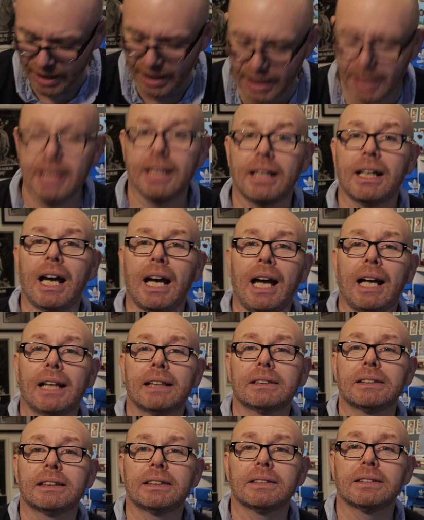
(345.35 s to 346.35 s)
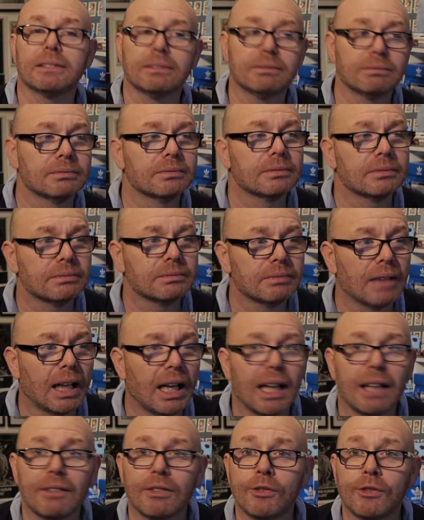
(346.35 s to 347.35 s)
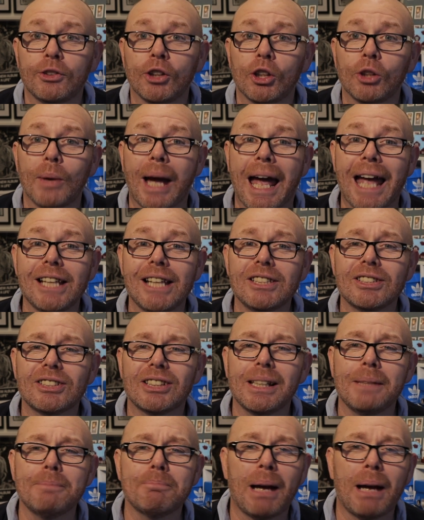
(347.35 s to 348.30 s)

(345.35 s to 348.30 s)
and I have a few Ensley